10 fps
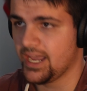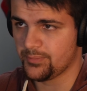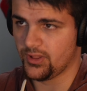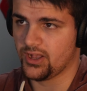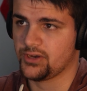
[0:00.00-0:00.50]

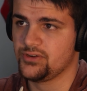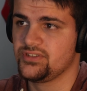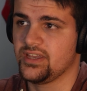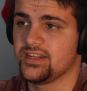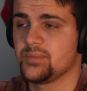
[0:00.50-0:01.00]
ad
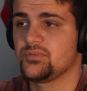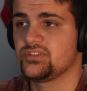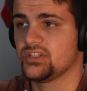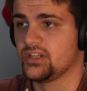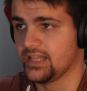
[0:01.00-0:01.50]
blockers
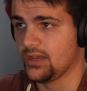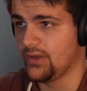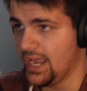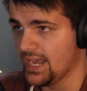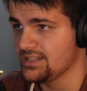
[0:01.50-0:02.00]
enabled to
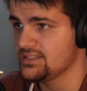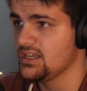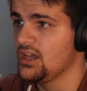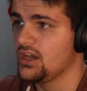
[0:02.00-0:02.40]
allow ads